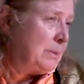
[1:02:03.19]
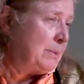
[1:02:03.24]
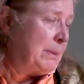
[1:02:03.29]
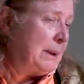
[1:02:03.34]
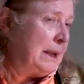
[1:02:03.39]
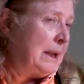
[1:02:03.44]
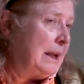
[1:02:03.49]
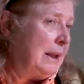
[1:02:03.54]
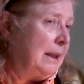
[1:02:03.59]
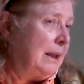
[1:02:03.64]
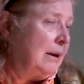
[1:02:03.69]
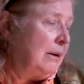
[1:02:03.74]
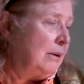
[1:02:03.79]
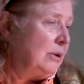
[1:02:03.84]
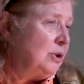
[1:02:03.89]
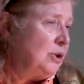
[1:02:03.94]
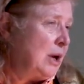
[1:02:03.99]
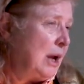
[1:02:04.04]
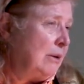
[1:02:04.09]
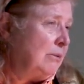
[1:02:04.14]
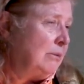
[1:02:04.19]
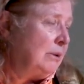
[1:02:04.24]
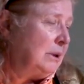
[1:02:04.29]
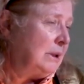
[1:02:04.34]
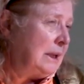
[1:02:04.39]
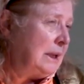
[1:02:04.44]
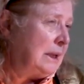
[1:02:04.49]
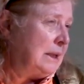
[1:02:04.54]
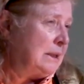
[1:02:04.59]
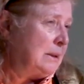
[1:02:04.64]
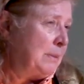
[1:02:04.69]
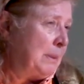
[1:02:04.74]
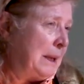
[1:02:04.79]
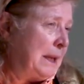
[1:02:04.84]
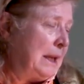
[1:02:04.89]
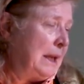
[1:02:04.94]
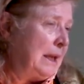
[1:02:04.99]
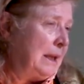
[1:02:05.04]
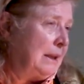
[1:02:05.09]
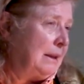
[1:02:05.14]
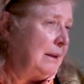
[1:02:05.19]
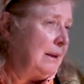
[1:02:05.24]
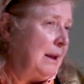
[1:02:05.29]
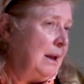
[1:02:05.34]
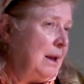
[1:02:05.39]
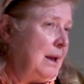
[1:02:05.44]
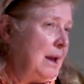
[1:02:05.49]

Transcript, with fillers: But they're generally speaking,